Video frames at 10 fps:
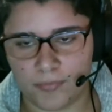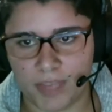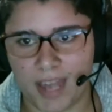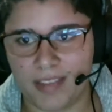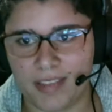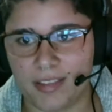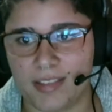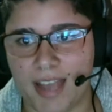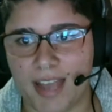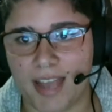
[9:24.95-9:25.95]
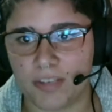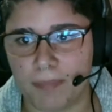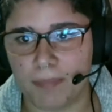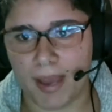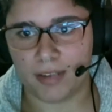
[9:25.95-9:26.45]
Anything that's action
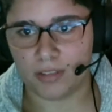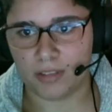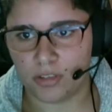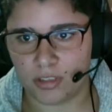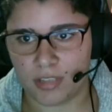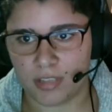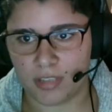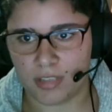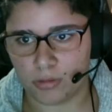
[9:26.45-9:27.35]
packed, you just down